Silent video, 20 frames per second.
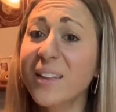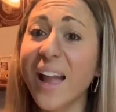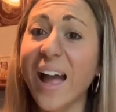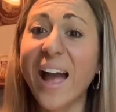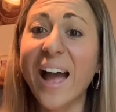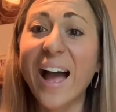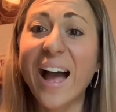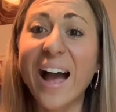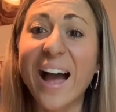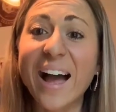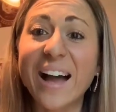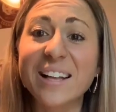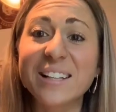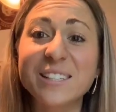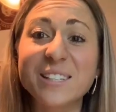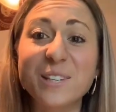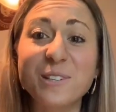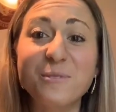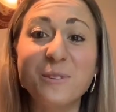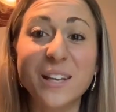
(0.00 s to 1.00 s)

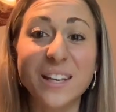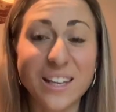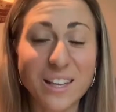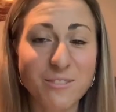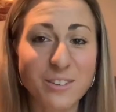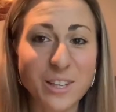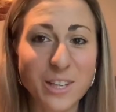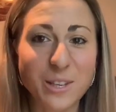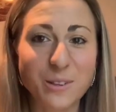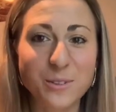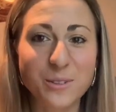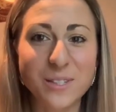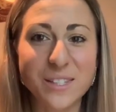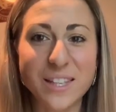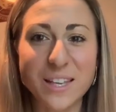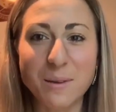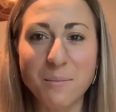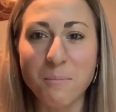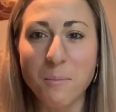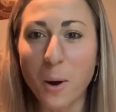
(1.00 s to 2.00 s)
And you can even use
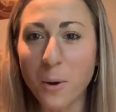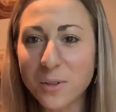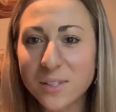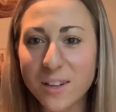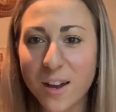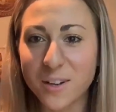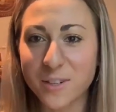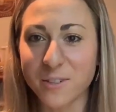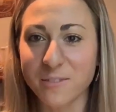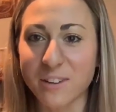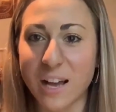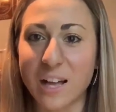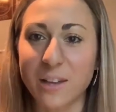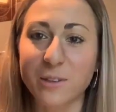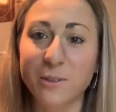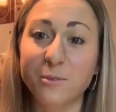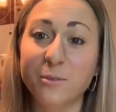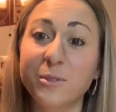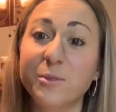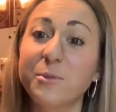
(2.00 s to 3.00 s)
the most
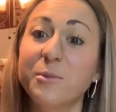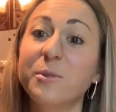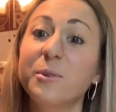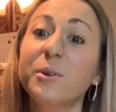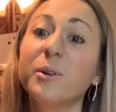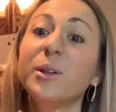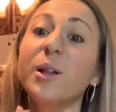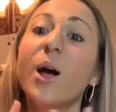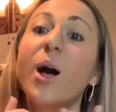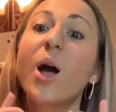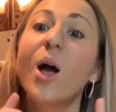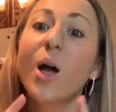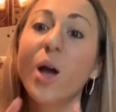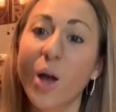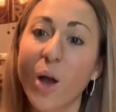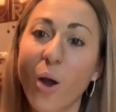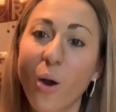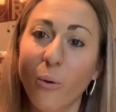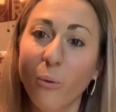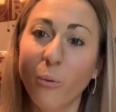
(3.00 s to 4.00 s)
undervalued tool,
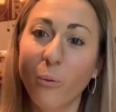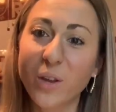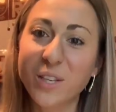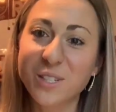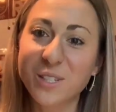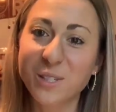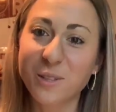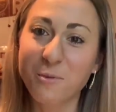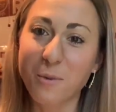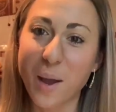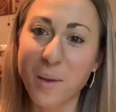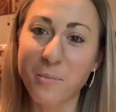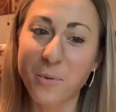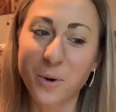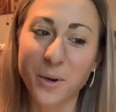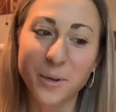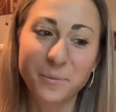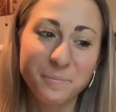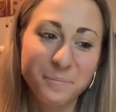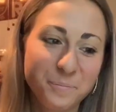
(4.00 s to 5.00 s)
which is the
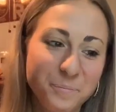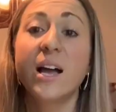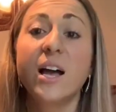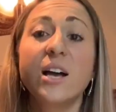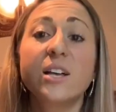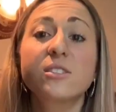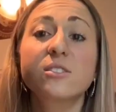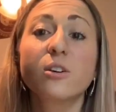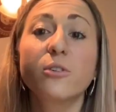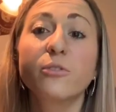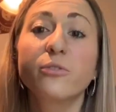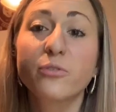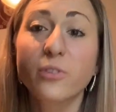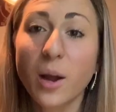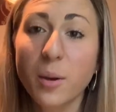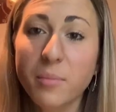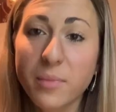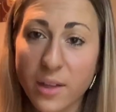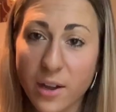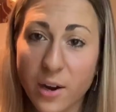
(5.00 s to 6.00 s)
whiteboard. So
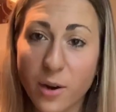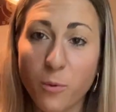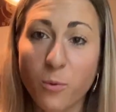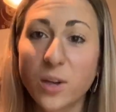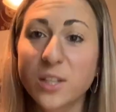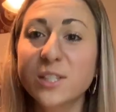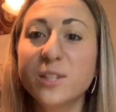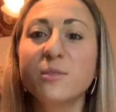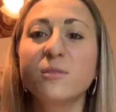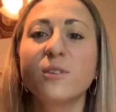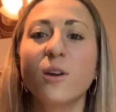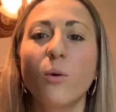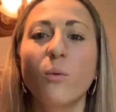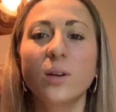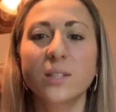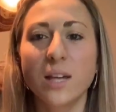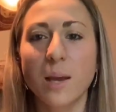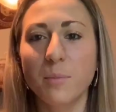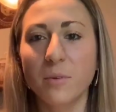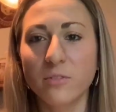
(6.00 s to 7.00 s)
from there, once you know
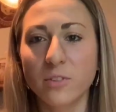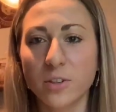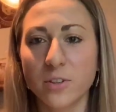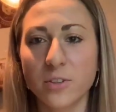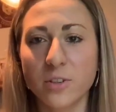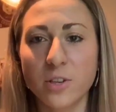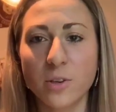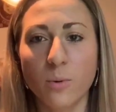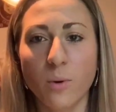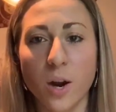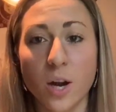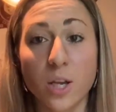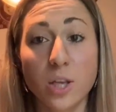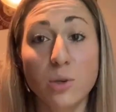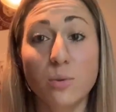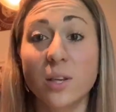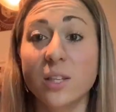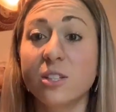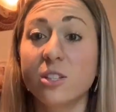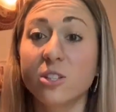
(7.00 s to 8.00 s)
what type of learner you are,
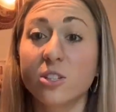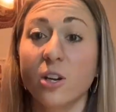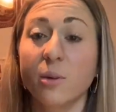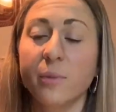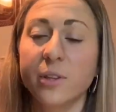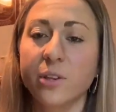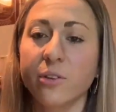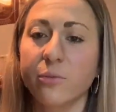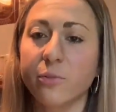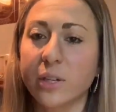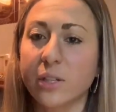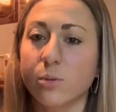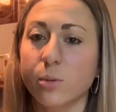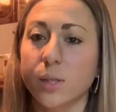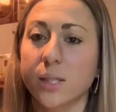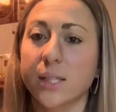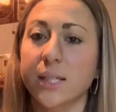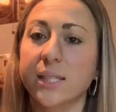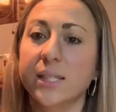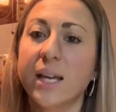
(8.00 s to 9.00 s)
you can determine your
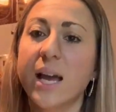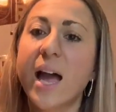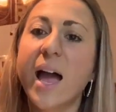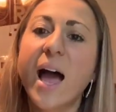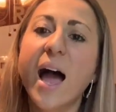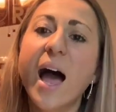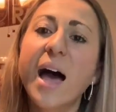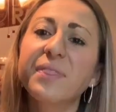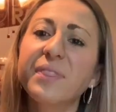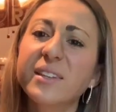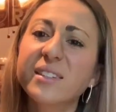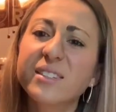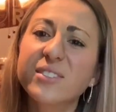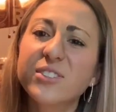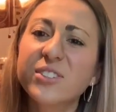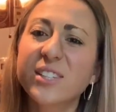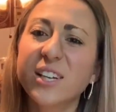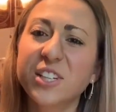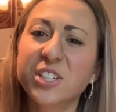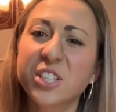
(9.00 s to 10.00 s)
resources. And this
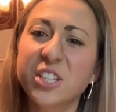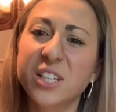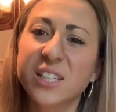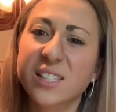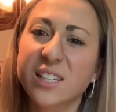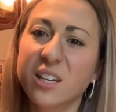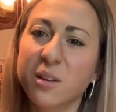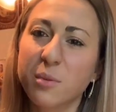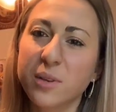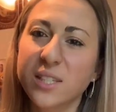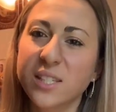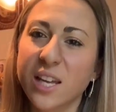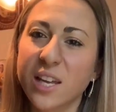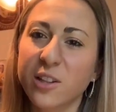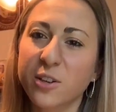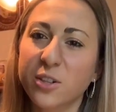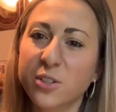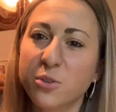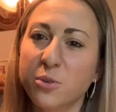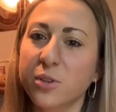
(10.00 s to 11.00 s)
little section is going to be
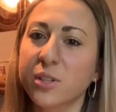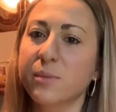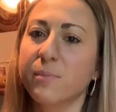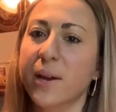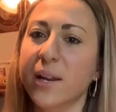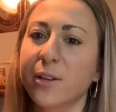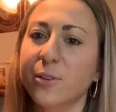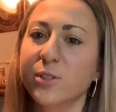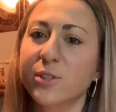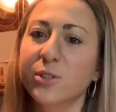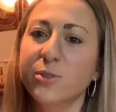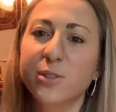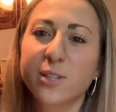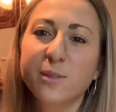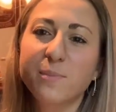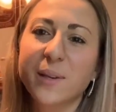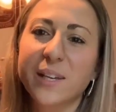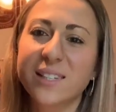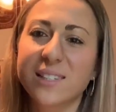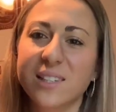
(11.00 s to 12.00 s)
tailored towards medical
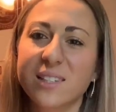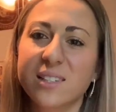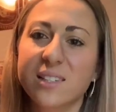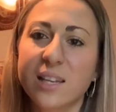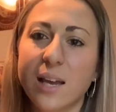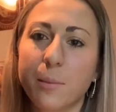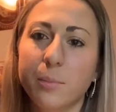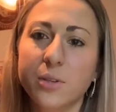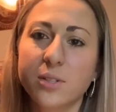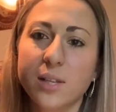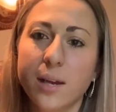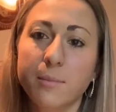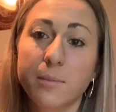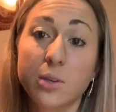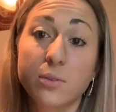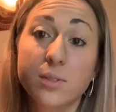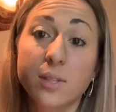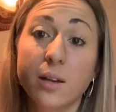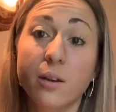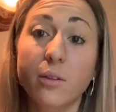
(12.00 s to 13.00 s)
students because the examples I'm
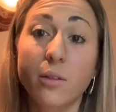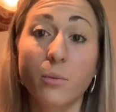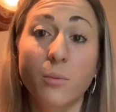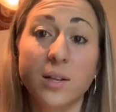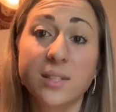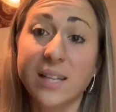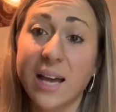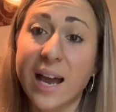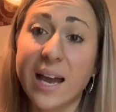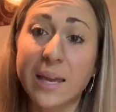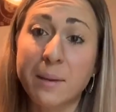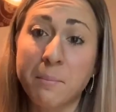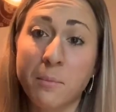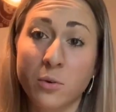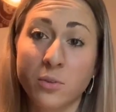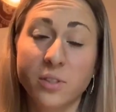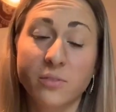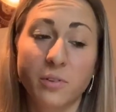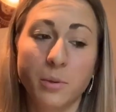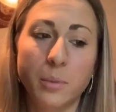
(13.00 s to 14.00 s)
using are the ones I'm
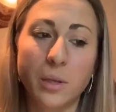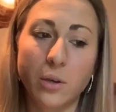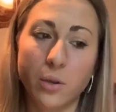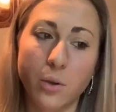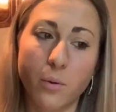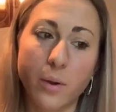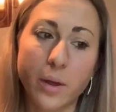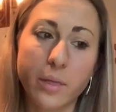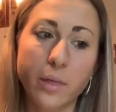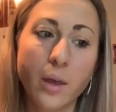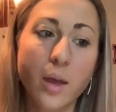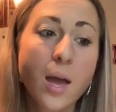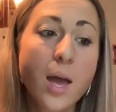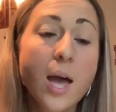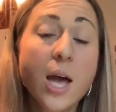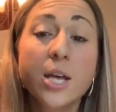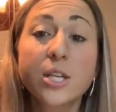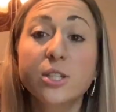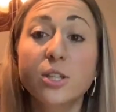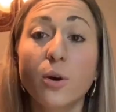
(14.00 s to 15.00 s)
most familiar with.
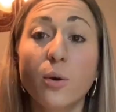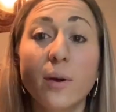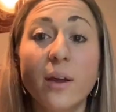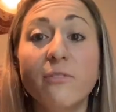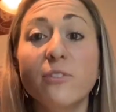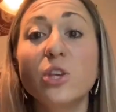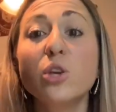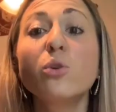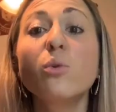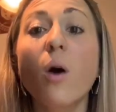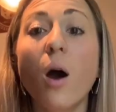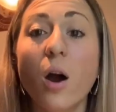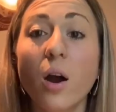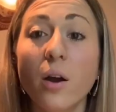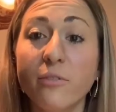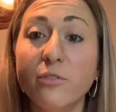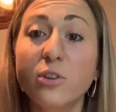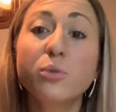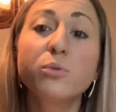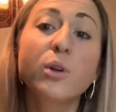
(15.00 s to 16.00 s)
So if you
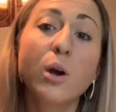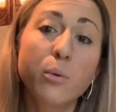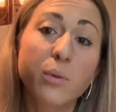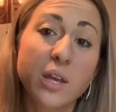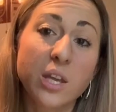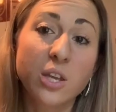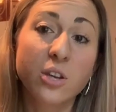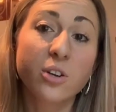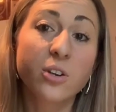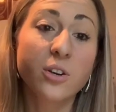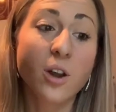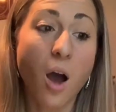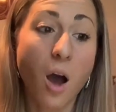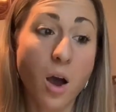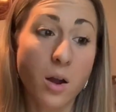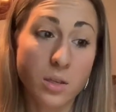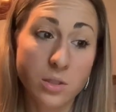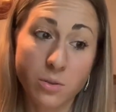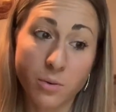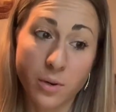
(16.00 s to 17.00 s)
know that you're an
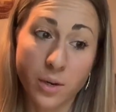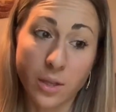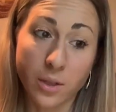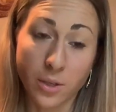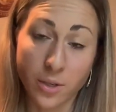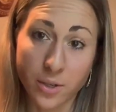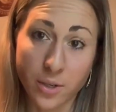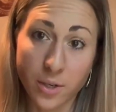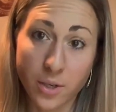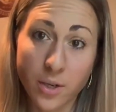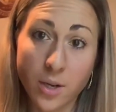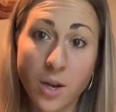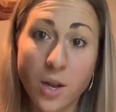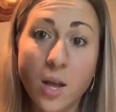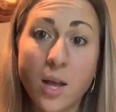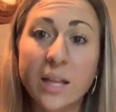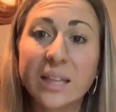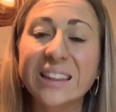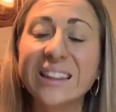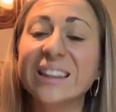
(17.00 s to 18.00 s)
auditory learner,
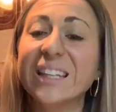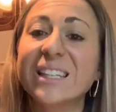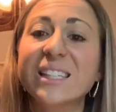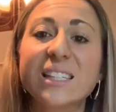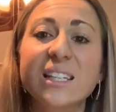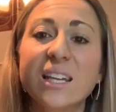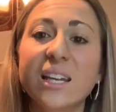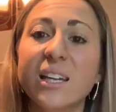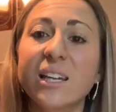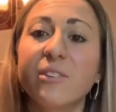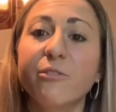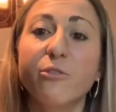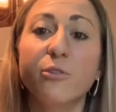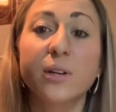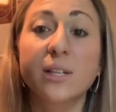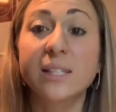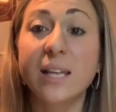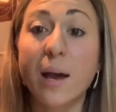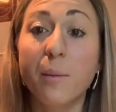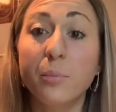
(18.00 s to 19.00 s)
listening, for
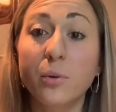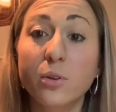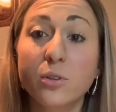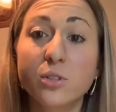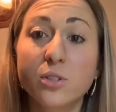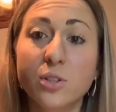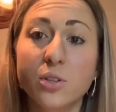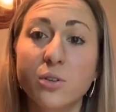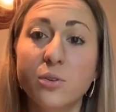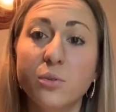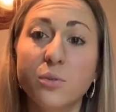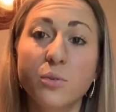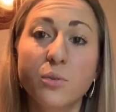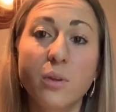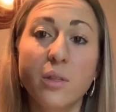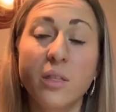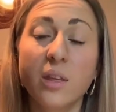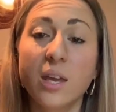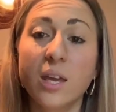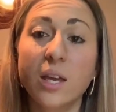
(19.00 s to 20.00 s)
example,
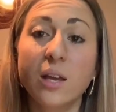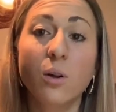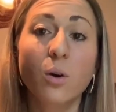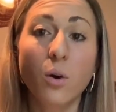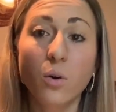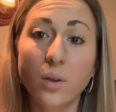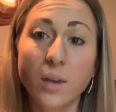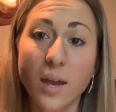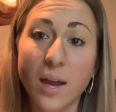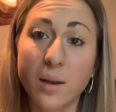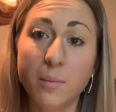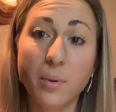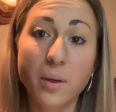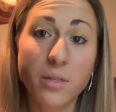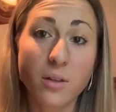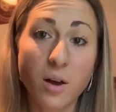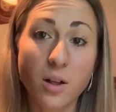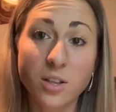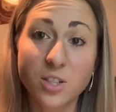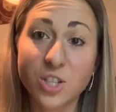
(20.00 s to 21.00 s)
to the Golian
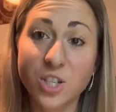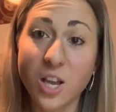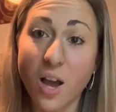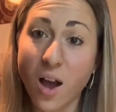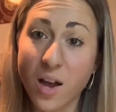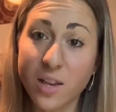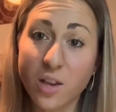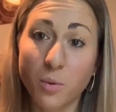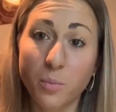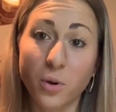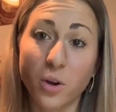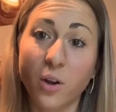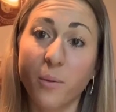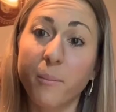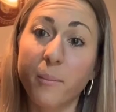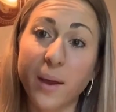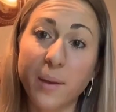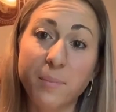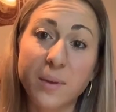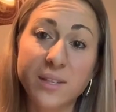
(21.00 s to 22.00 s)
pathology audiobook
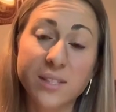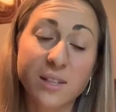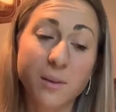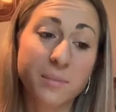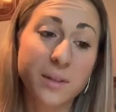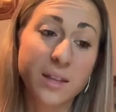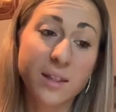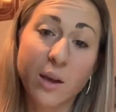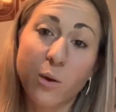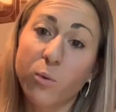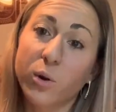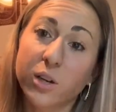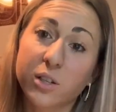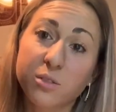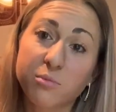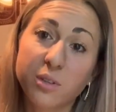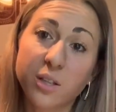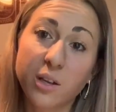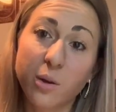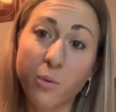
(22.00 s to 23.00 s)
might be something that
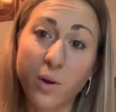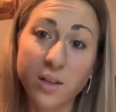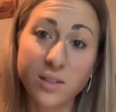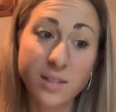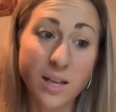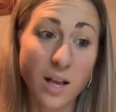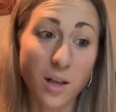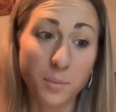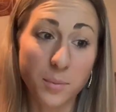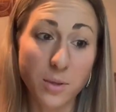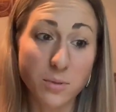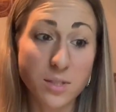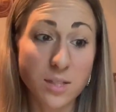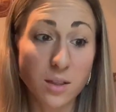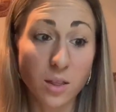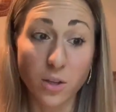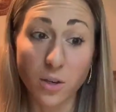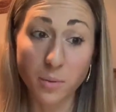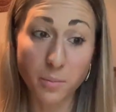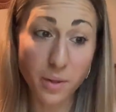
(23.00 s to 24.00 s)
works really well to help you
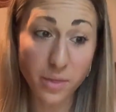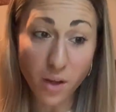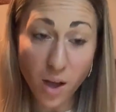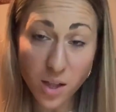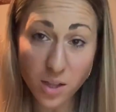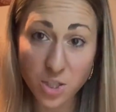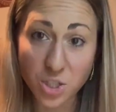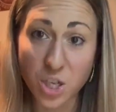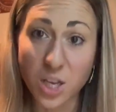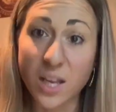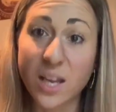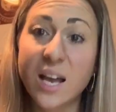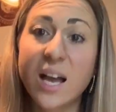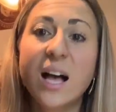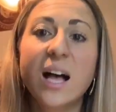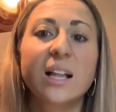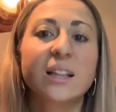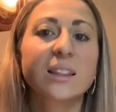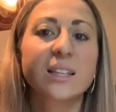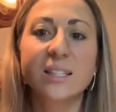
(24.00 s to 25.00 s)
learn pathology.
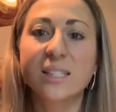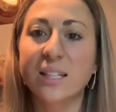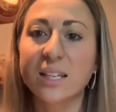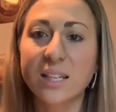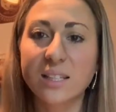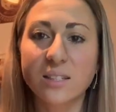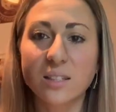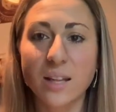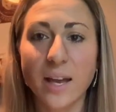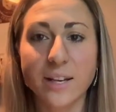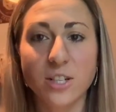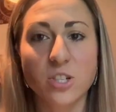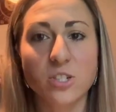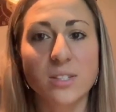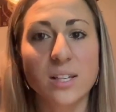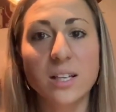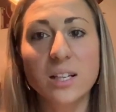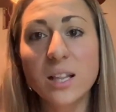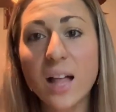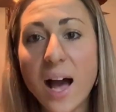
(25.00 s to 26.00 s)
Listening to lectures
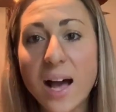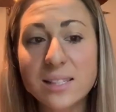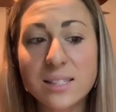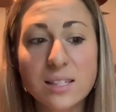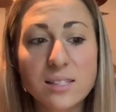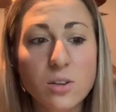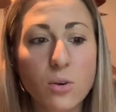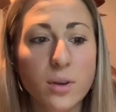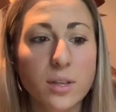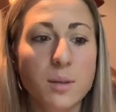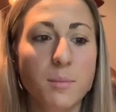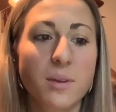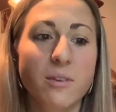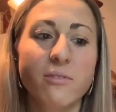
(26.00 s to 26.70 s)
in class is going to be